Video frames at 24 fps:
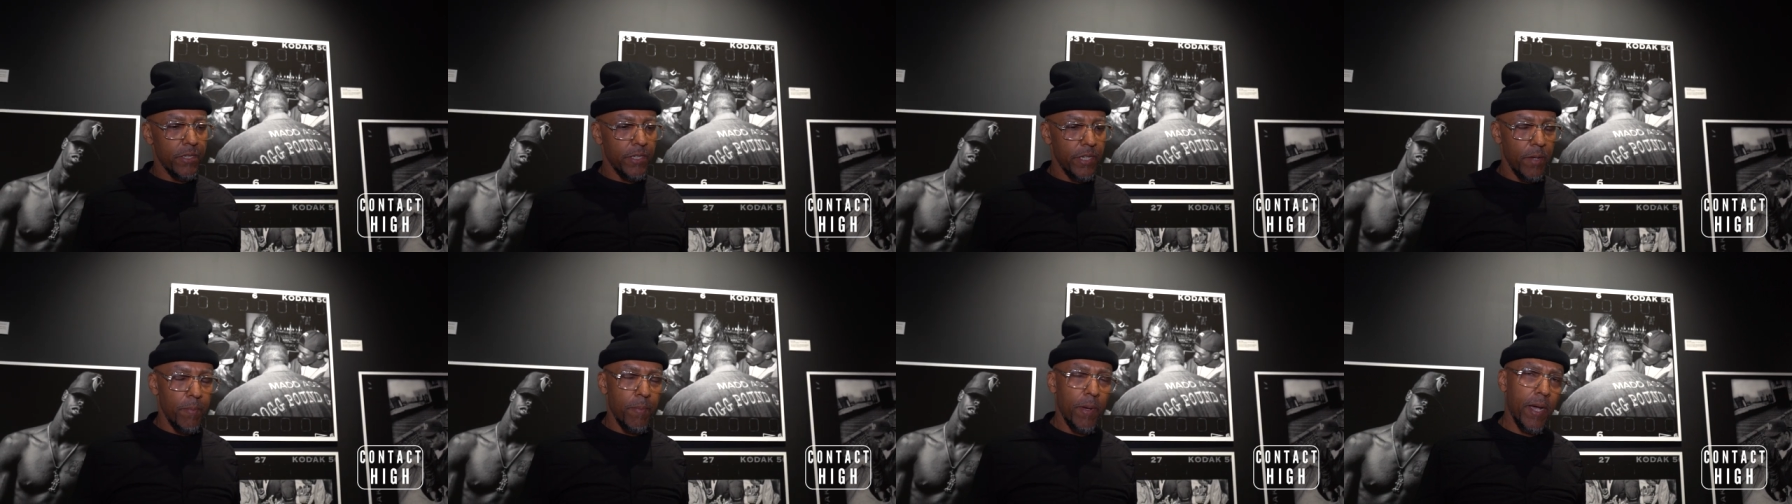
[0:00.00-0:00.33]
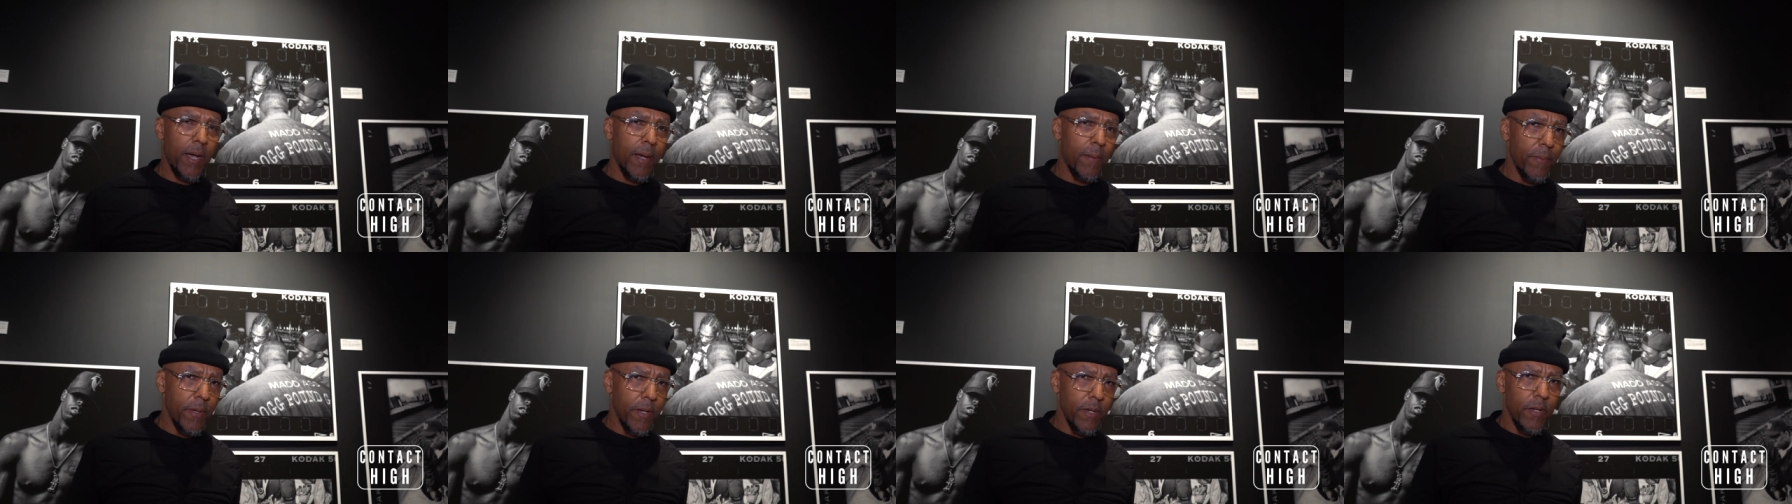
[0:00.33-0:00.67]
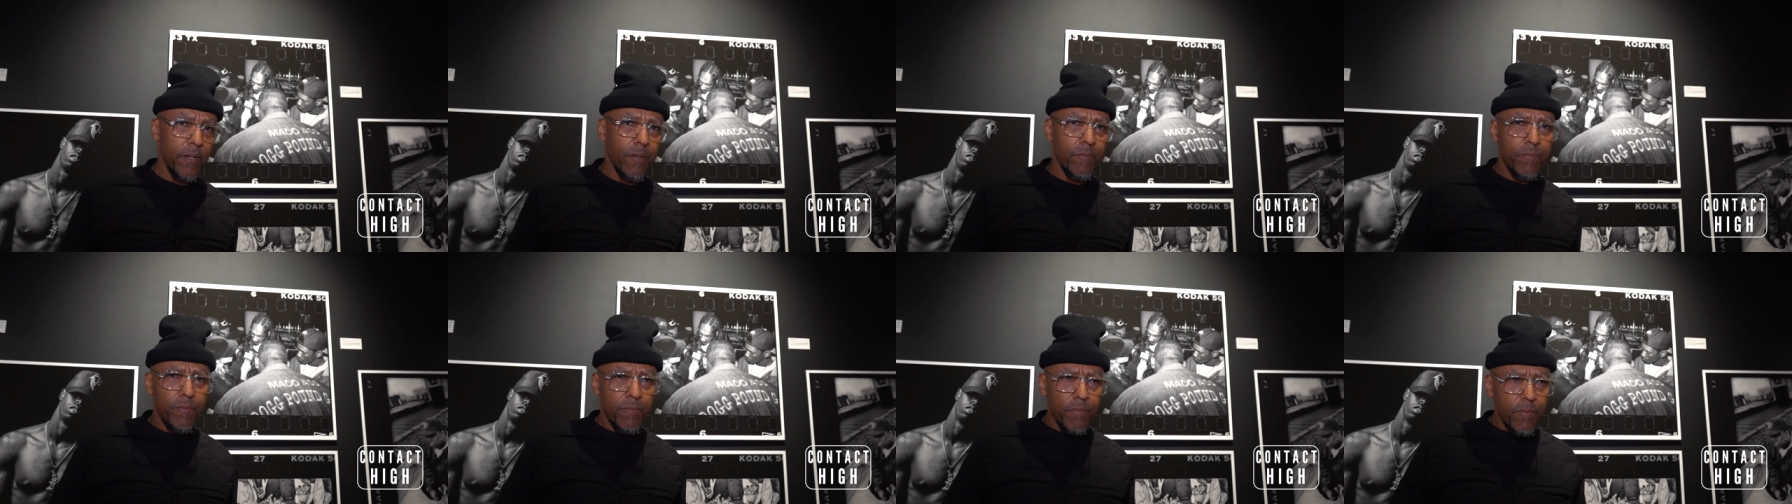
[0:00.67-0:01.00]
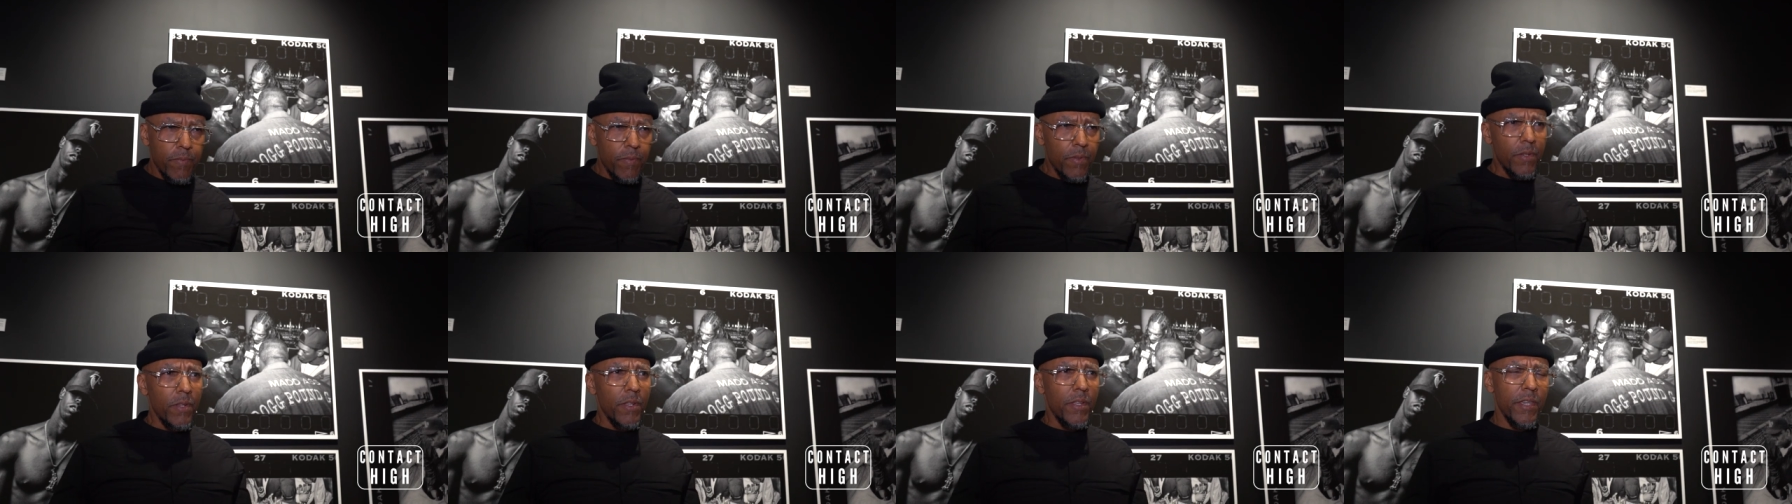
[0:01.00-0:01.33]
as hip hop and
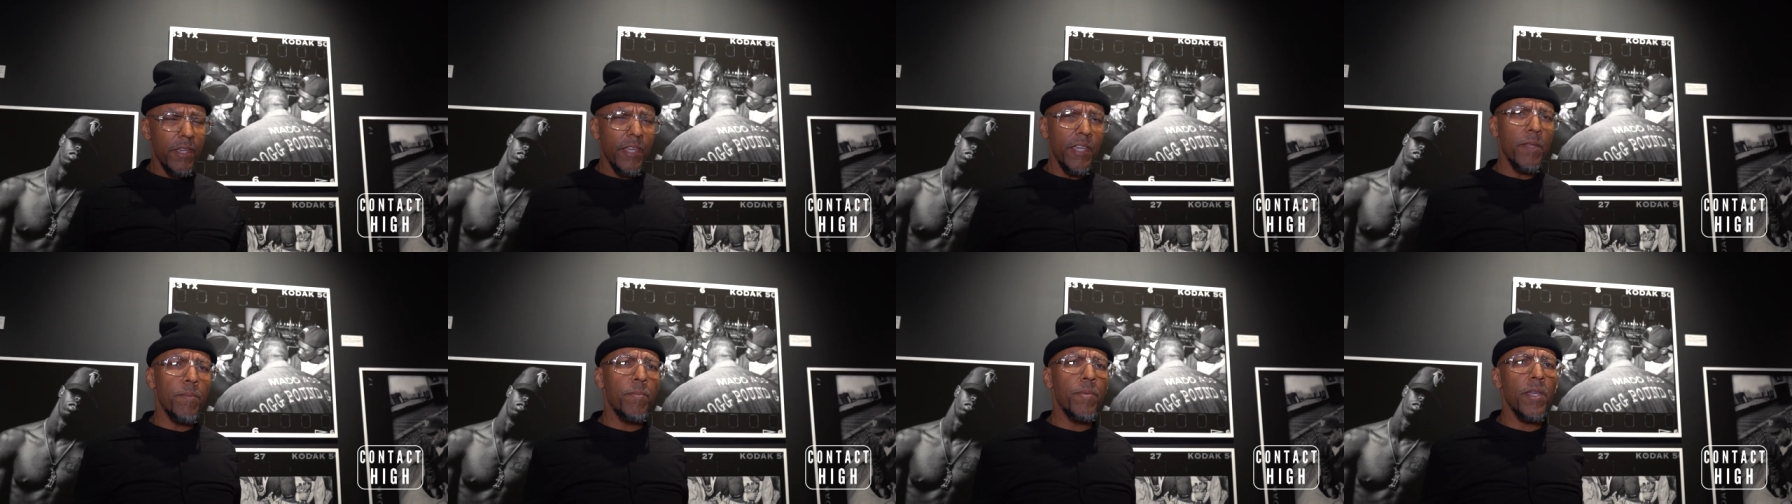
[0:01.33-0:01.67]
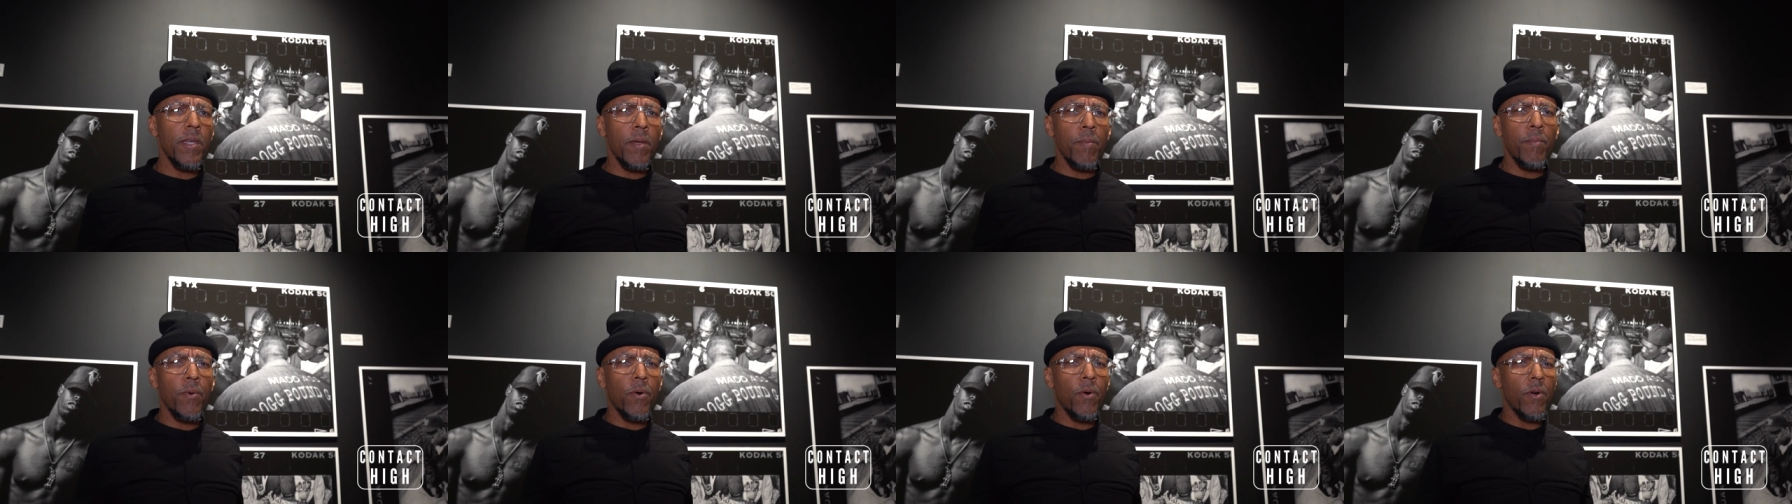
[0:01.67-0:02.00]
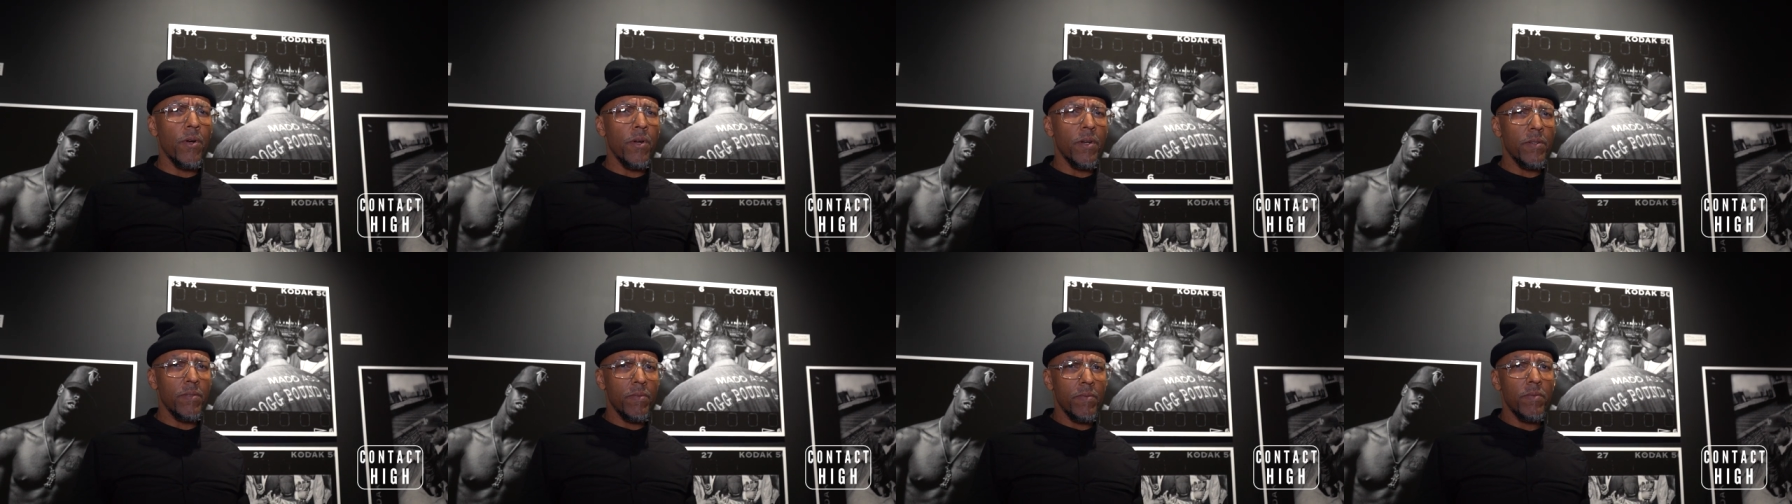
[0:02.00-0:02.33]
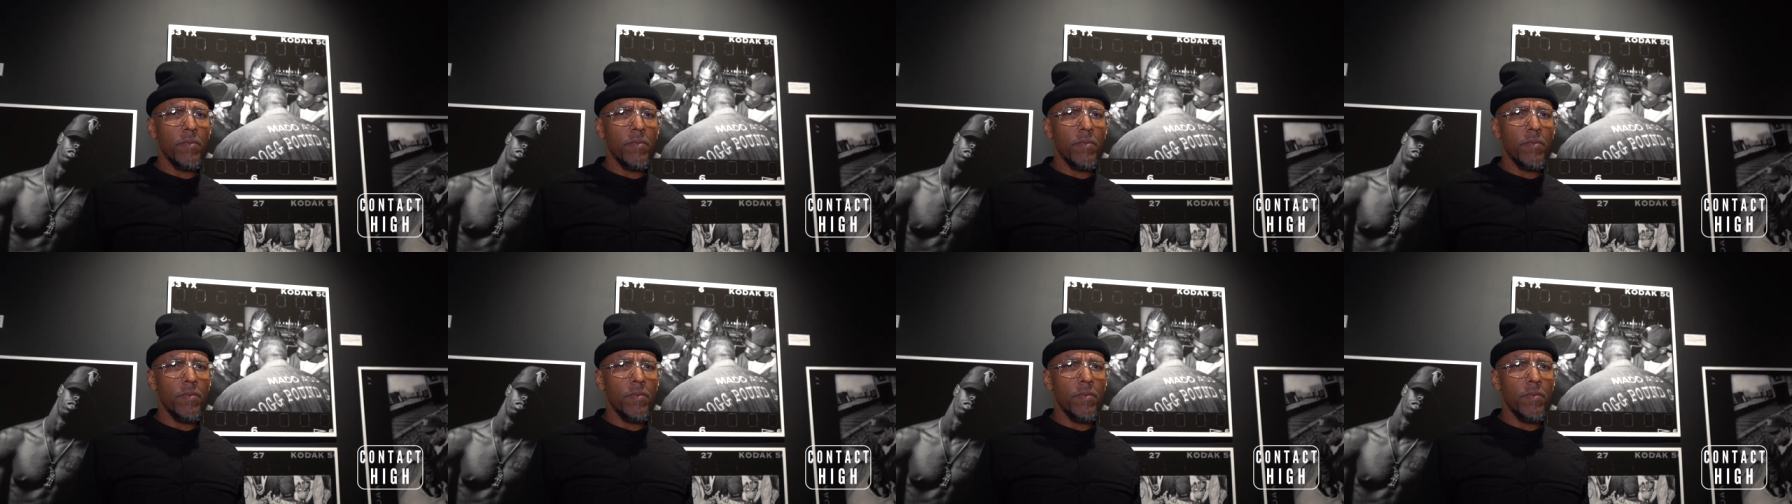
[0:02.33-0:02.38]
it being born.